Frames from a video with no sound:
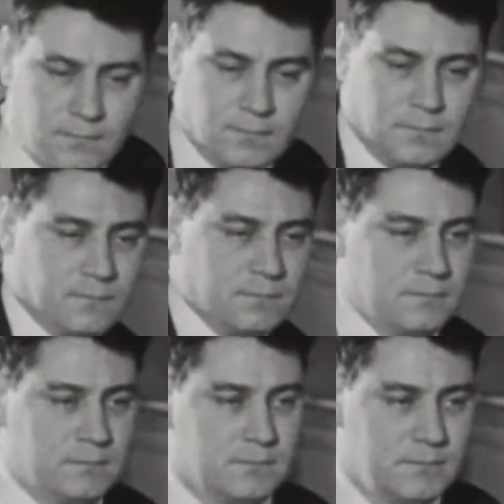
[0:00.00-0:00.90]
had a
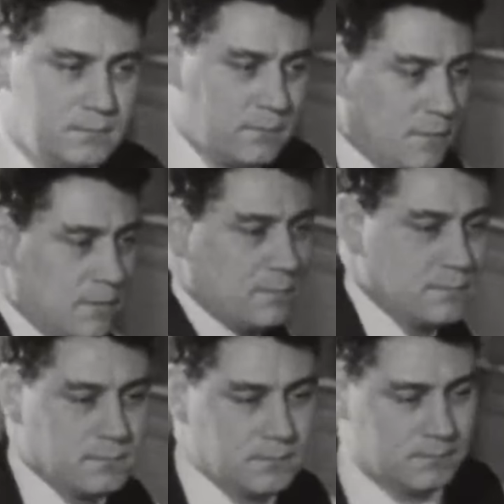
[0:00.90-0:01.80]
brilliantly simple
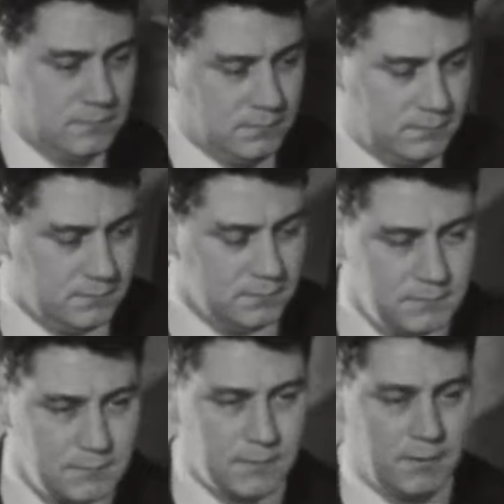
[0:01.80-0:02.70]
idea:
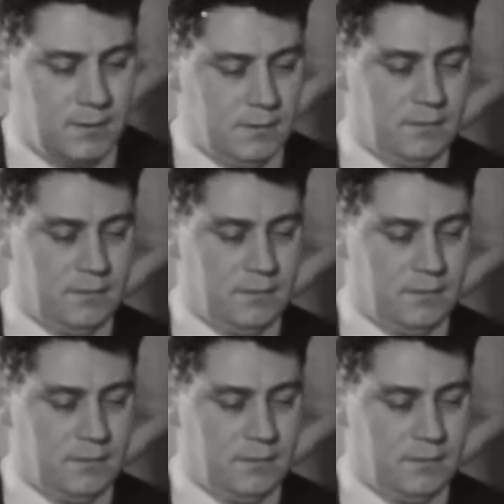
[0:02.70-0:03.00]
to use